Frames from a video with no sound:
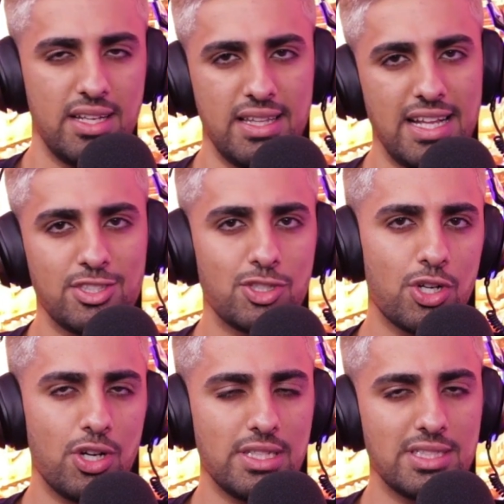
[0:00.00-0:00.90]
that's
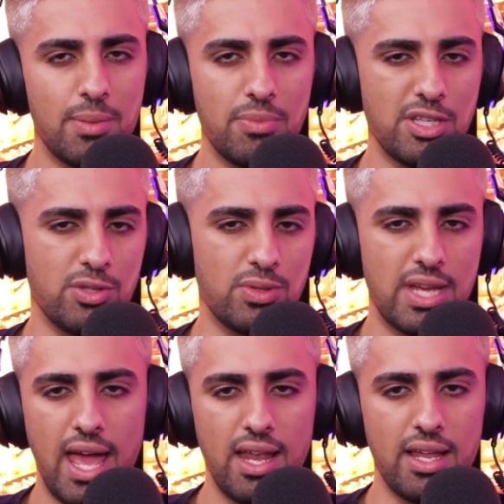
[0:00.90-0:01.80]
certainly something you
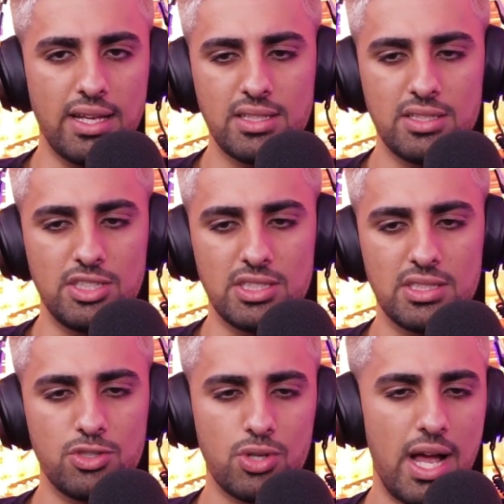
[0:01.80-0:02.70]
can like
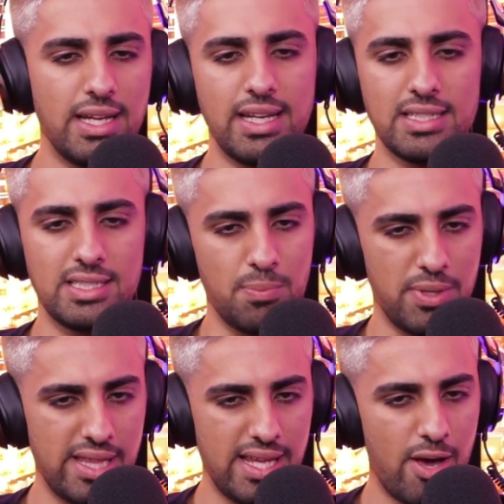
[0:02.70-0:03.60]
just try and get
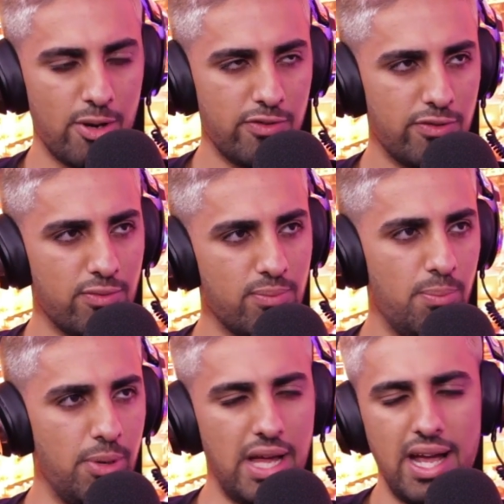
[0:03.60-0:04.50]
sympathy out of,
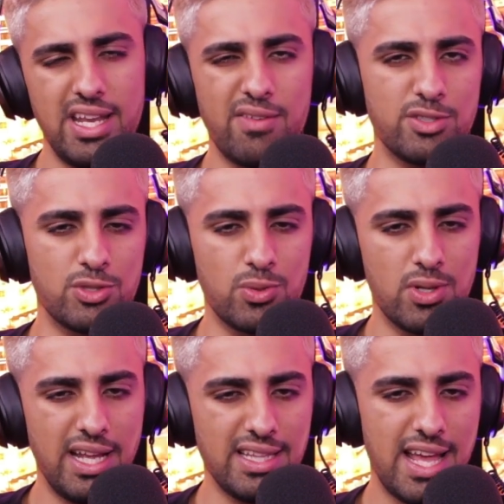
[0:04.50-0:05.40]
but I never saw it
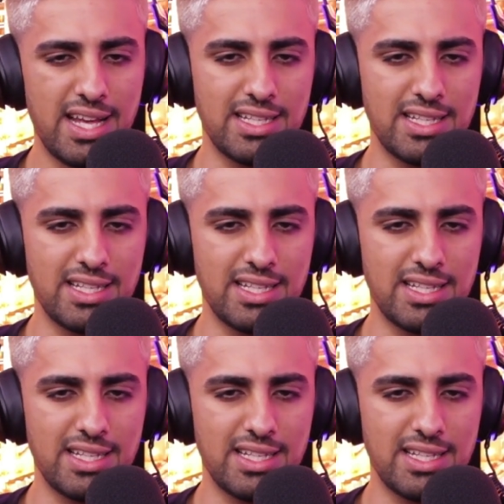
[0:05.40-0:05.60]
like that,